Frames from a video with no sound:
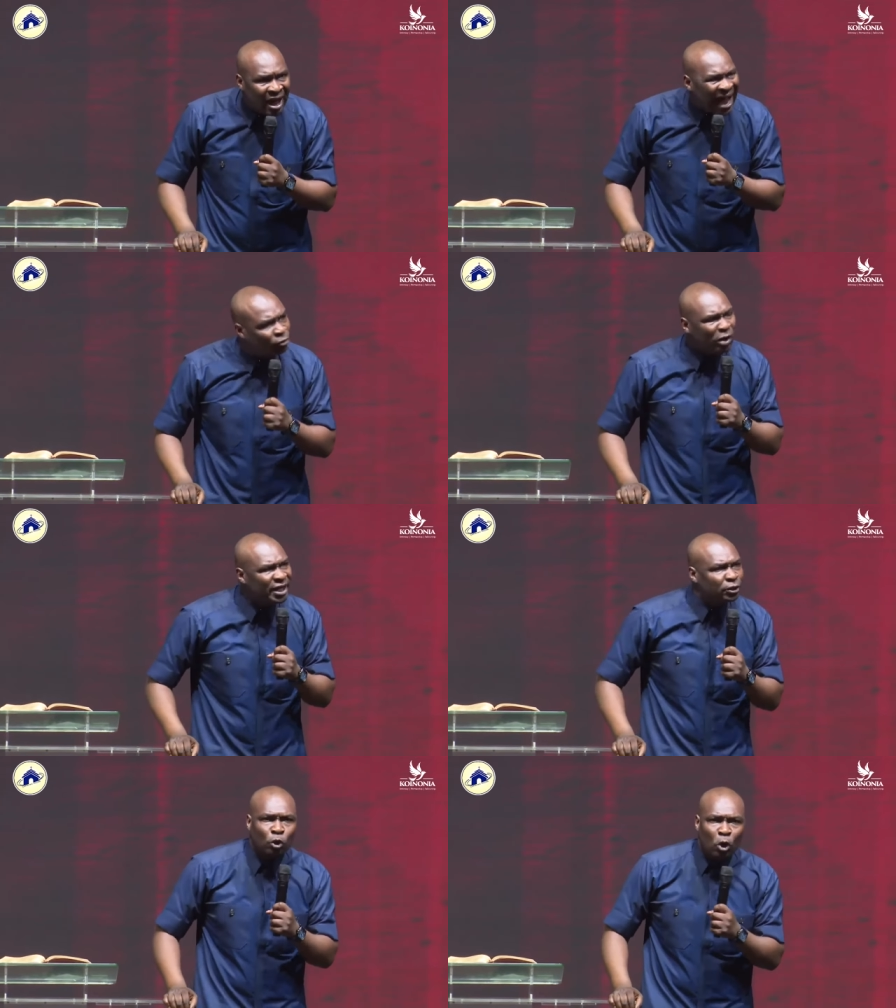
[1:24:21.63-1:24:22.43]
I don't
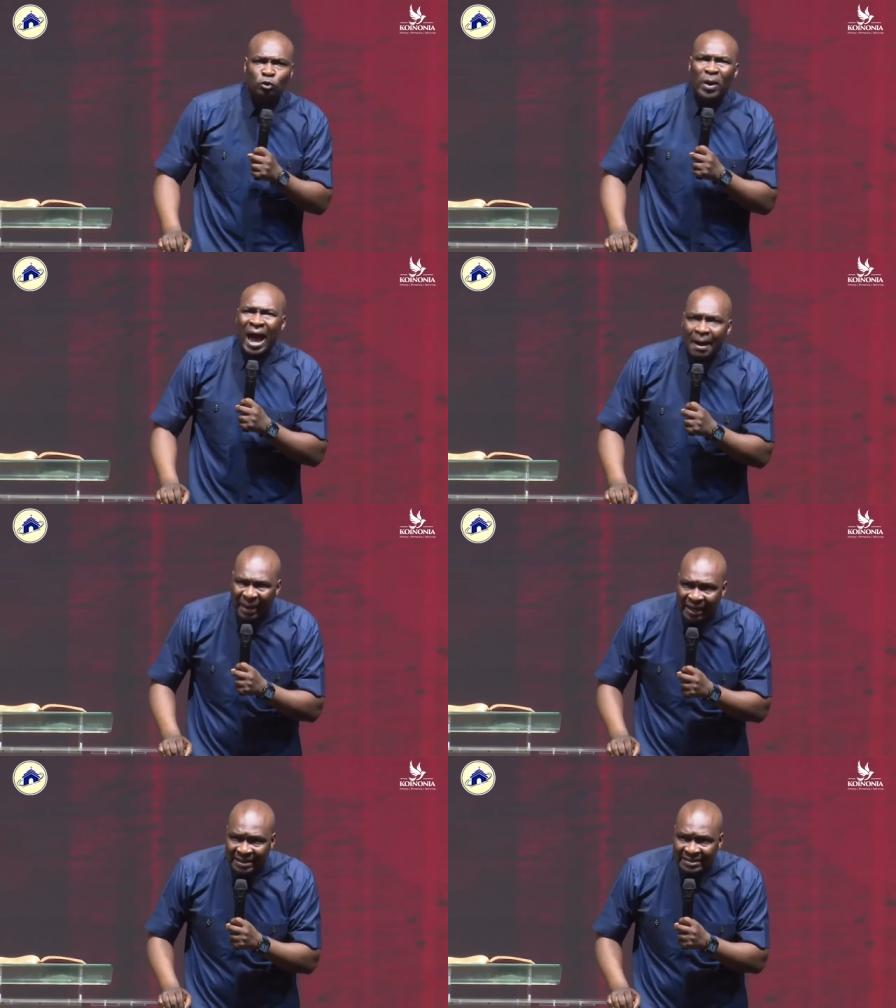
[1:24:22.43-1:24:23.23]
need to go to a
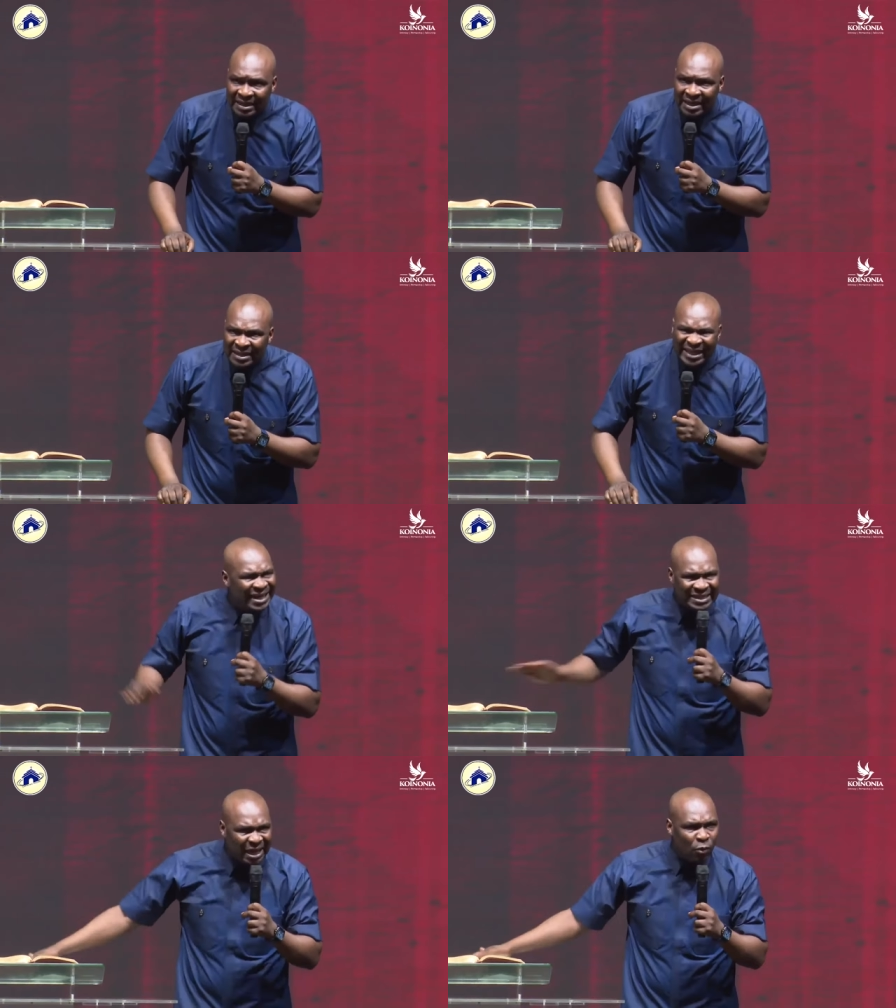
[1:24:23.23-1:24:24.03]
herbalist. There
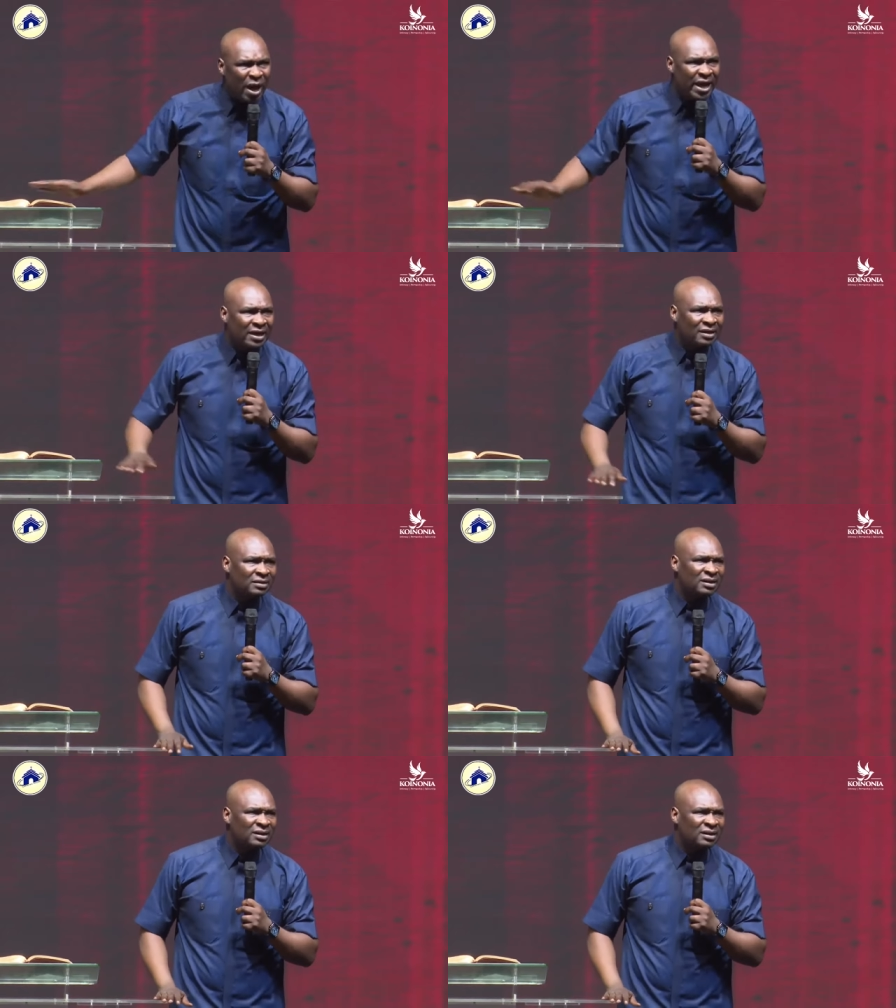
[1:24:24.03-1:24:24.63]
is a way.